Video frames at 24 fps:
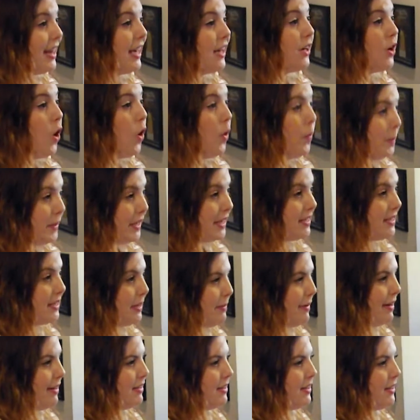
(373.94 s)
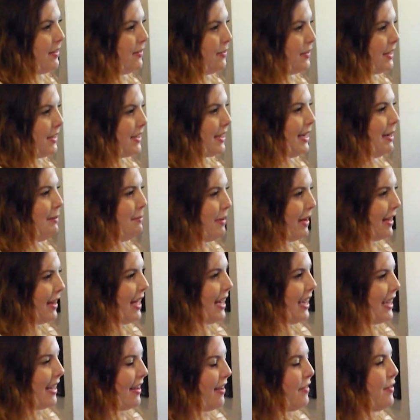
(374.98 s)
like copious amounts of whiskey, but
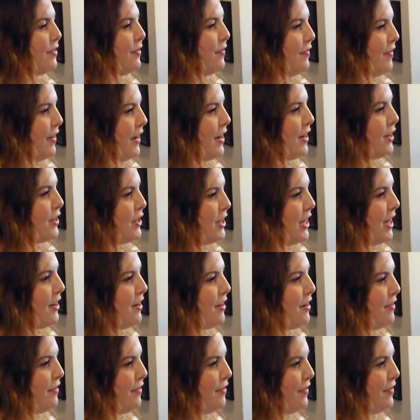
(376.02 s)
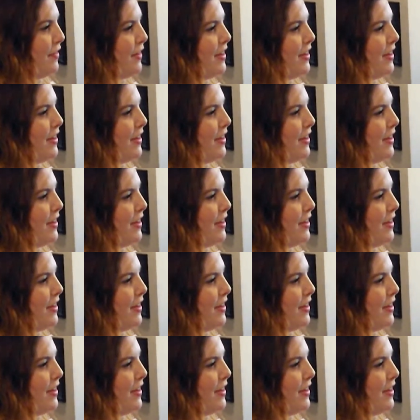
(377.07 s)
like a fair share of.